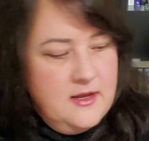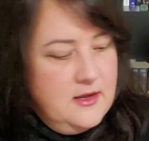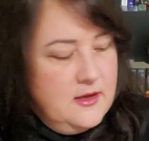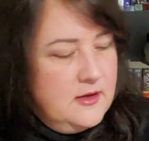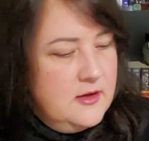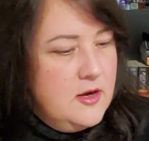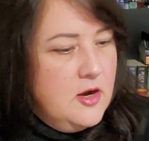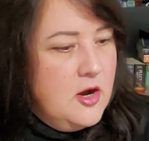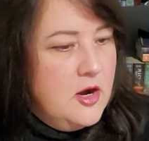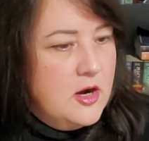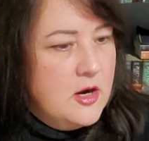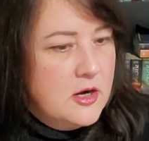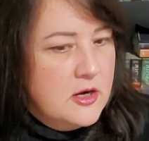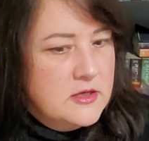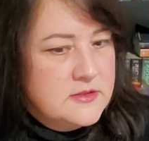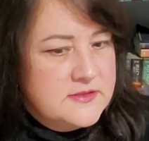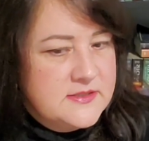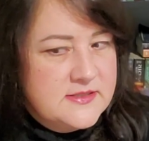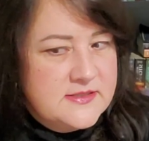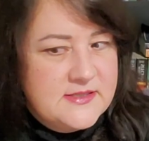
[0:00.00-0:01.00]

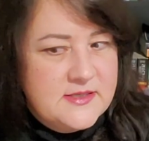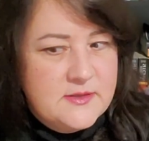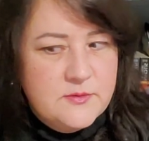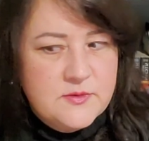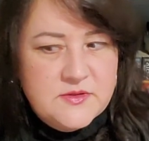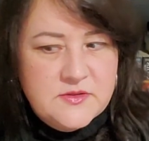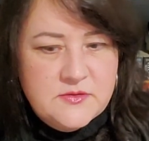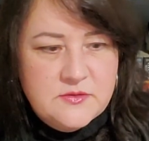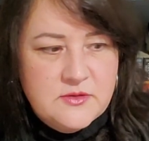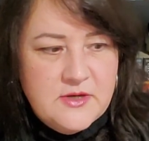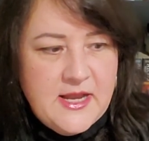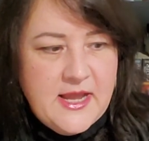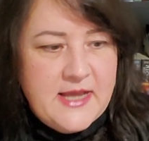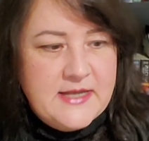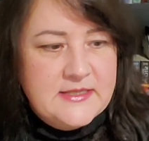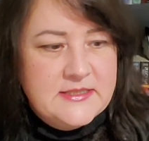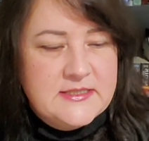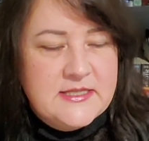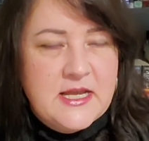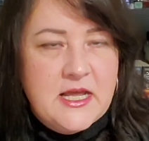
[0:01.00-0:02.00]
cards to see what story I had
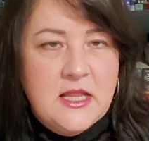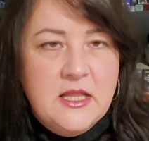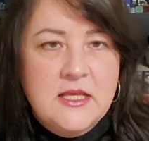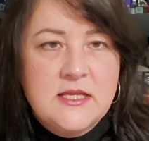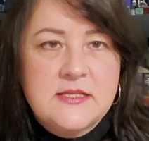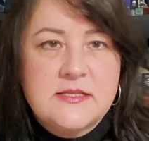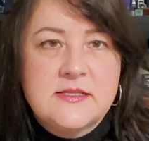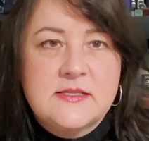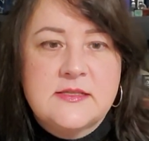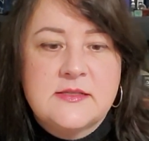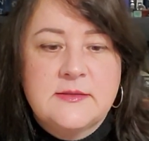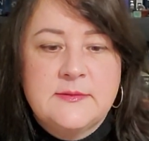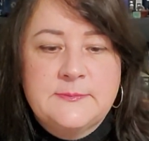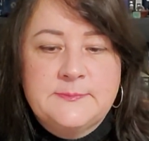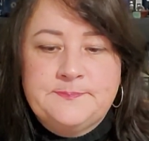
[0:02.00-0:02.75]
to tell us.